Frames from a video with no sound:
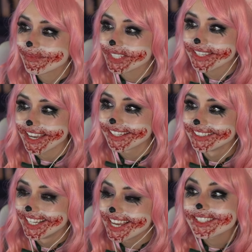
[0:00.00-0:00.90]
Yeah,
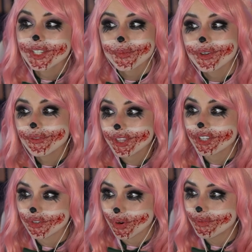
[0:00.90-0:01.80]
it's a good one for the
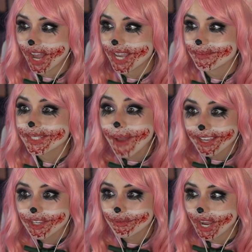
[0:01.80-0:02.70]
control vibes.
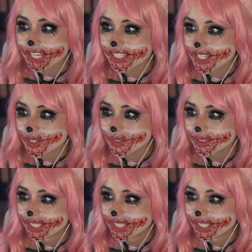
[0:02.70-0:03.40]
Spaggy, you've read it too?